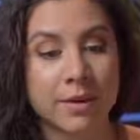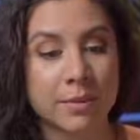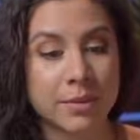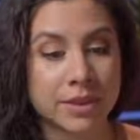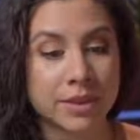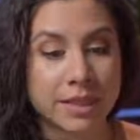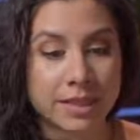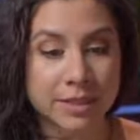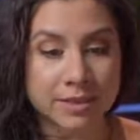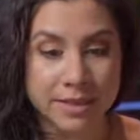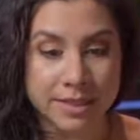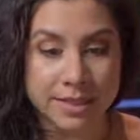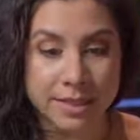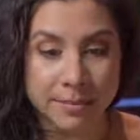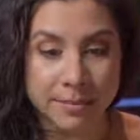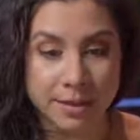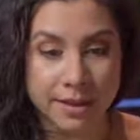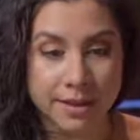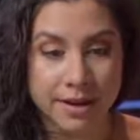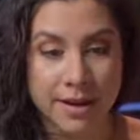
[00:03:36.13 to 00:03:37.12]
with these grid
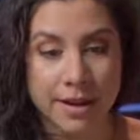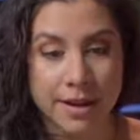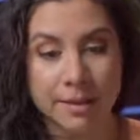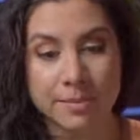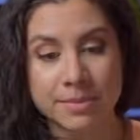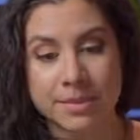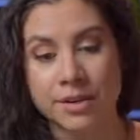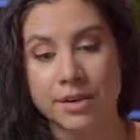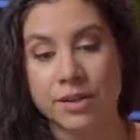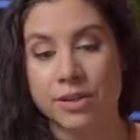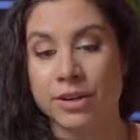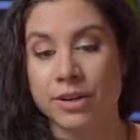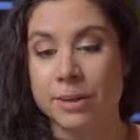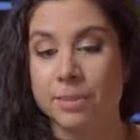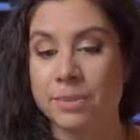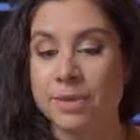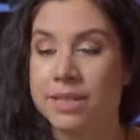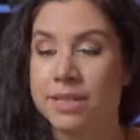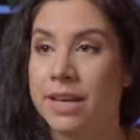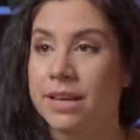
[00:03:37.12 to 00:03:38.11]
template columns that are
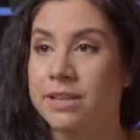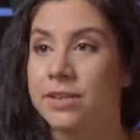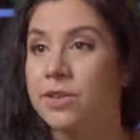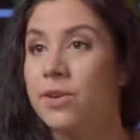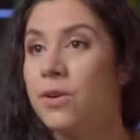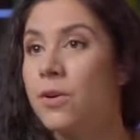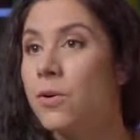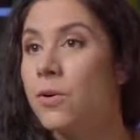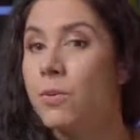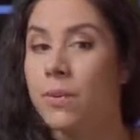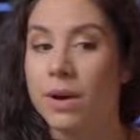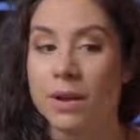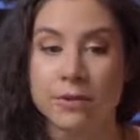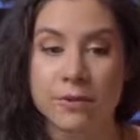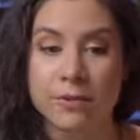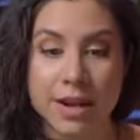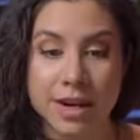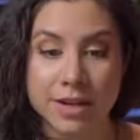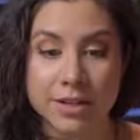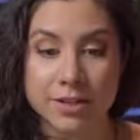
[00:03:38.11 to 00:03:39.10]
30%, one
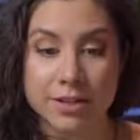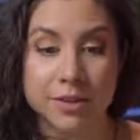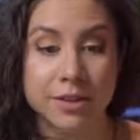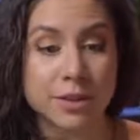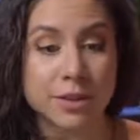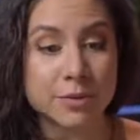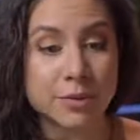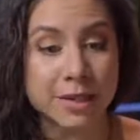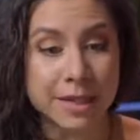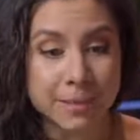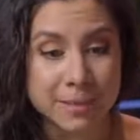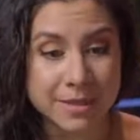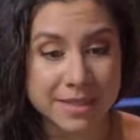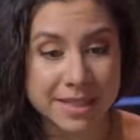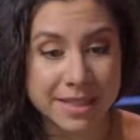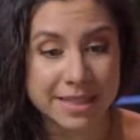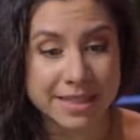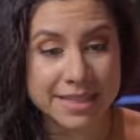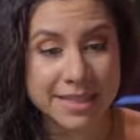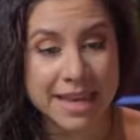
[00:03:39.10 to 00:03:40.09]
fractional unit
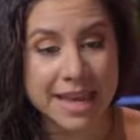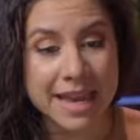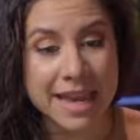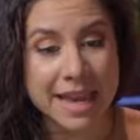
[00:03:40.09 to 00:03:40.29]
20%,